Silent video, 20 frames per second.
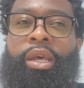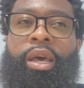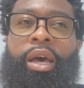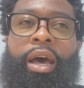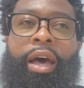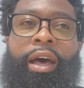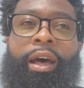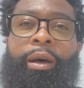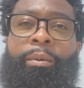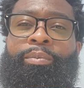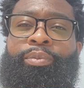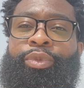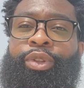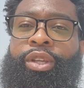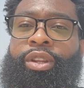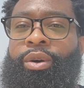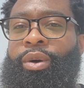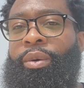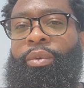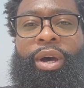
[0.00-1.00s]
You
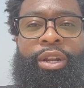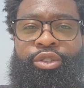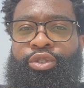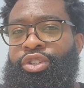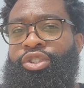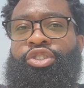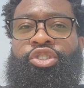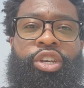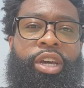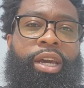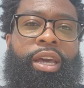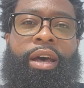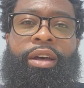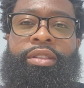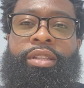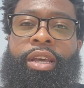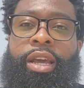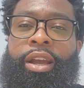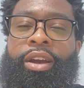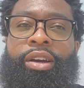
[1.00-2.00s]
know what, why don't you just check out
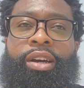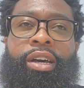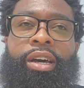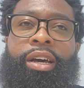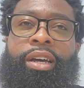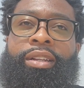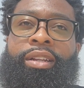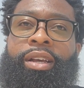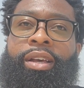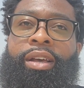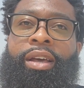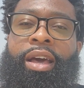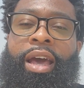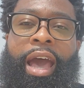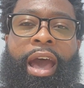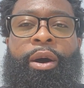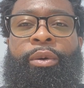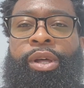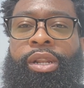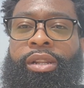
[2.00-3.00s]
the haircut,
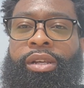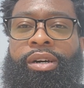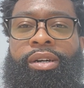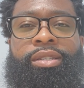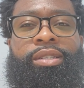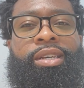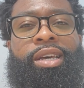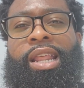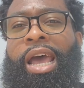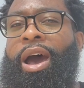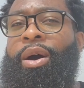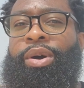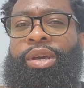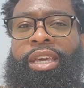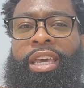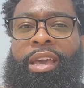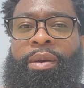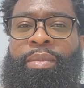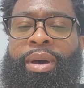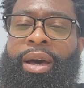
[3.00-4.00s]
how it looked and how it
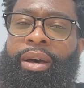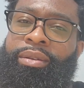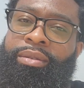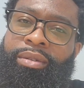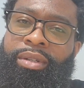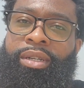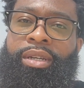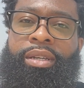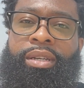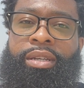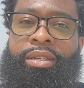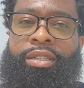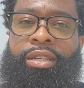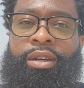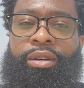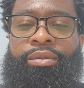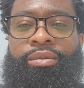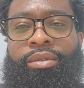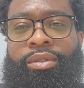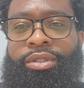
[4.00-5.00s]
came out.
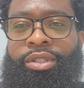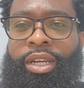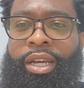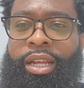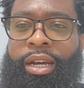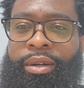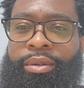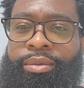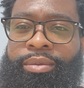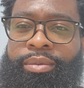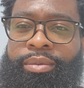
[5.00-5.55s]
So check it out.